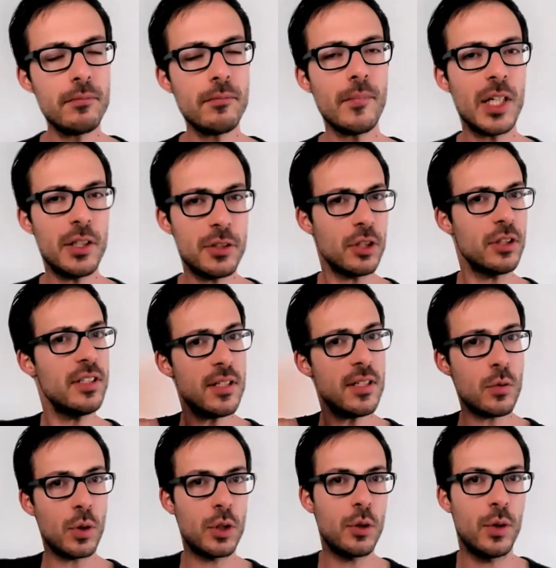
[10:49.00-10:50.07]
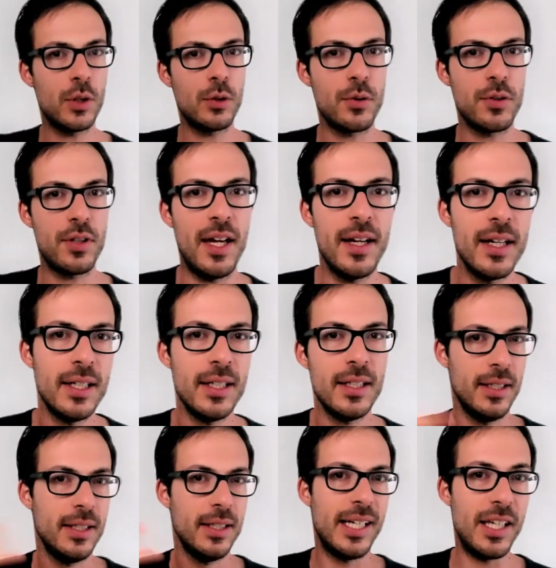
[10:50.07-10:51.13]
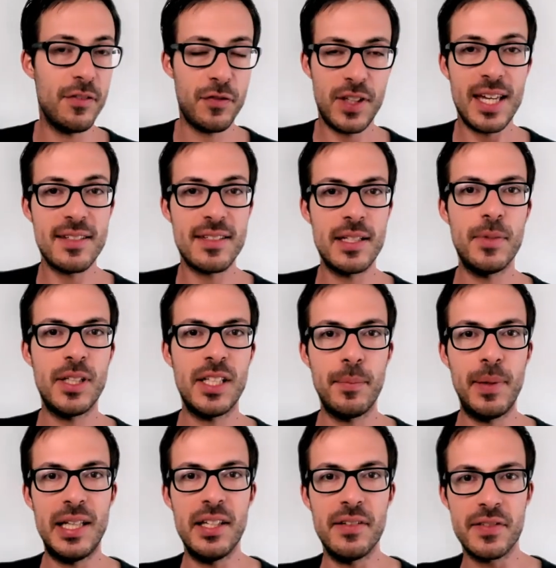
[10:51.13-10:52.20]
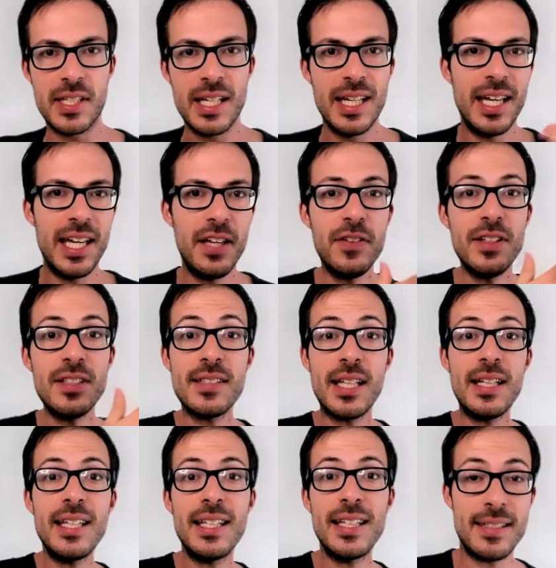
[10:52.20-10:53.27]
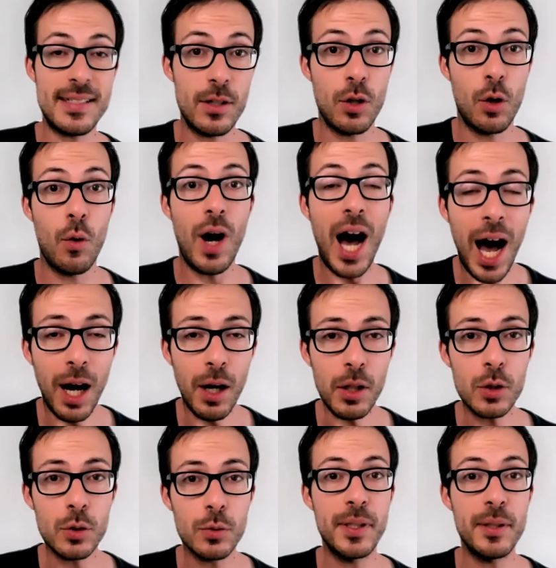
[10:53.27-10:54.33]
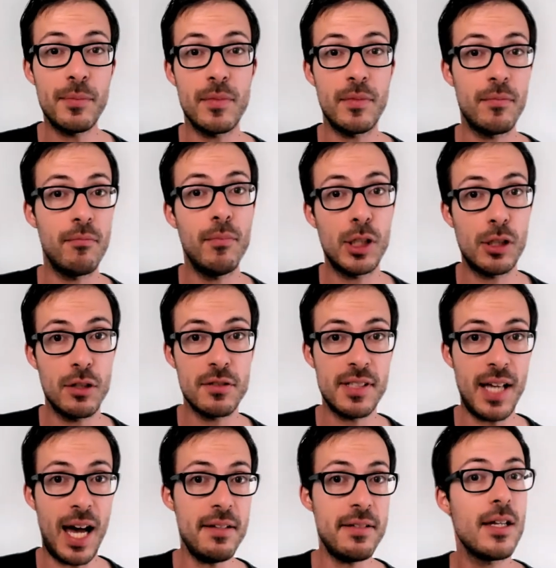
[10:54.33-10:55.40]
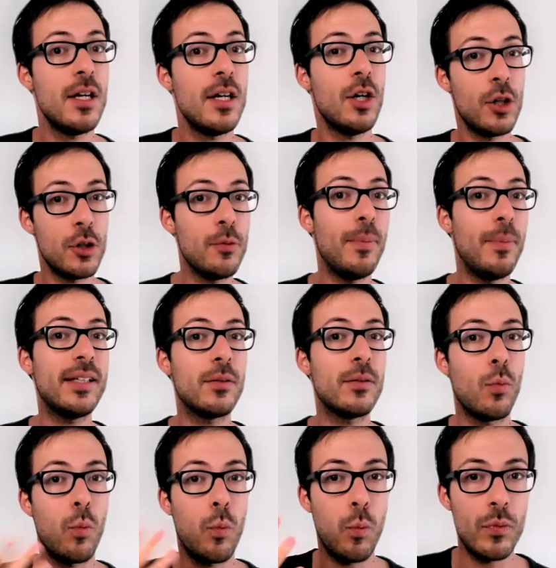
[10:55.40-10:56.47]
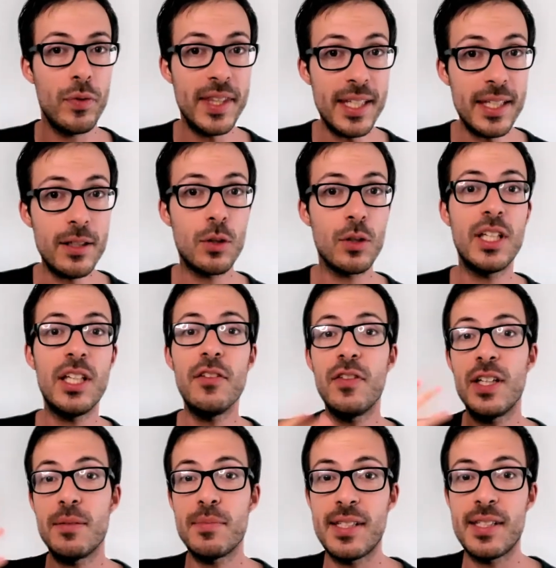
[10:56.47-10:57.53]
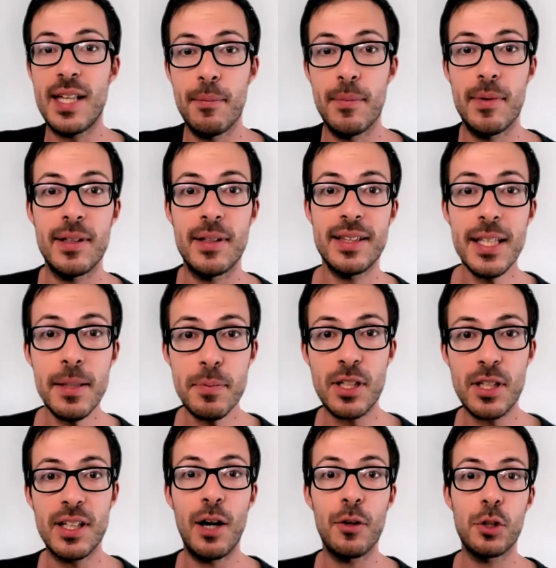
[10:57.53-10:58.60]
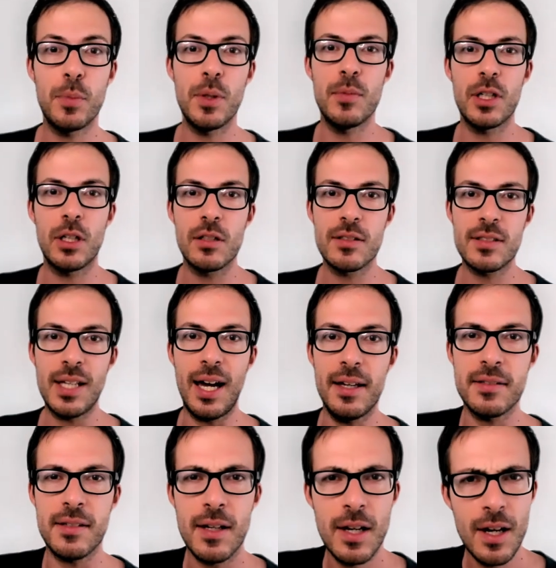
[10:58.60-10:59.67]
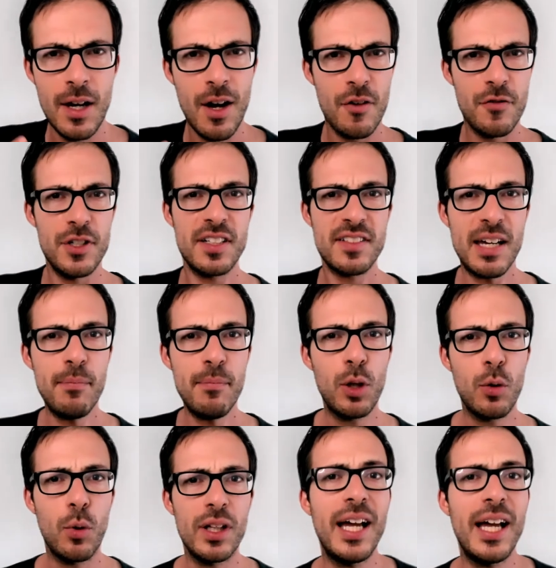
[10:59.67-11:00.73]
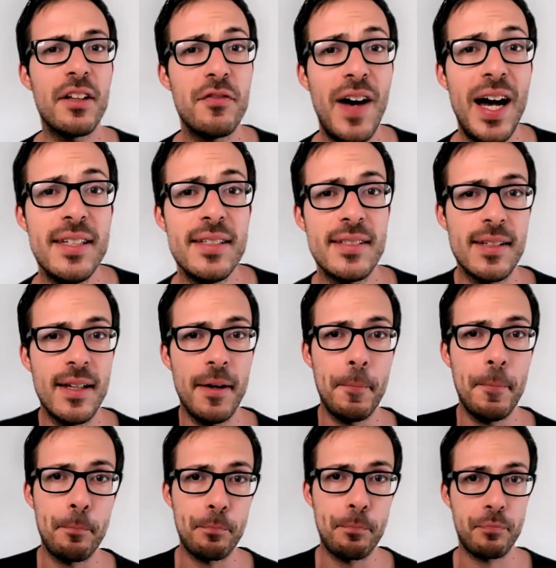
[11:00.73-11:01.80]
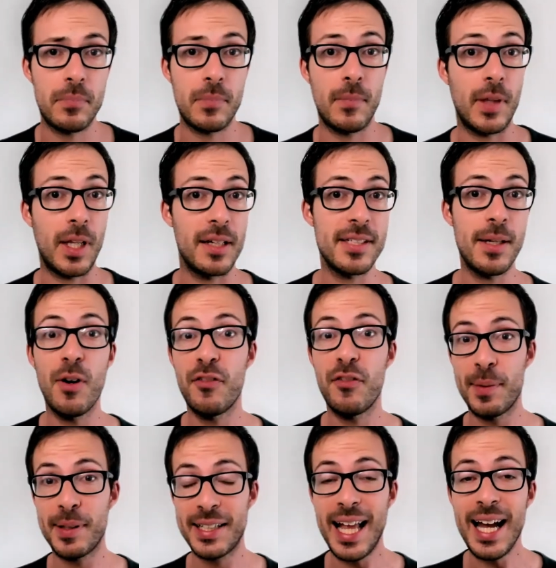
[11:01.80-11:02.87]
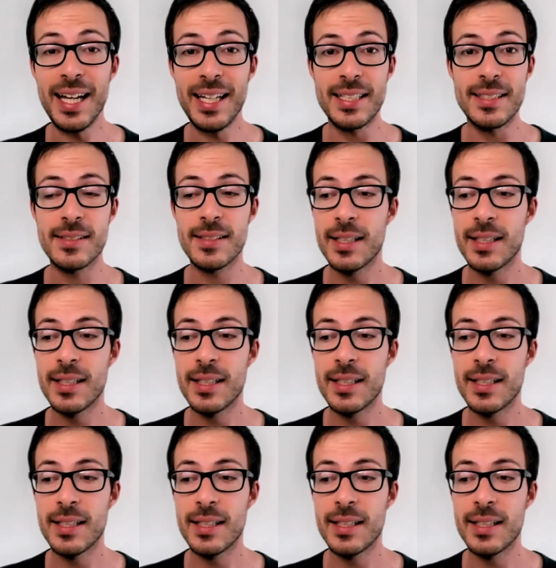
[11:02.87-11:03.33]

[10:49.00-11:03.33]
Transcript: So this is what you want to say if he has limiting beliefs. If instead he doesn't know how to be more concise, you might need to give him some tips on how to be more concise. For example, what I advise some of my clients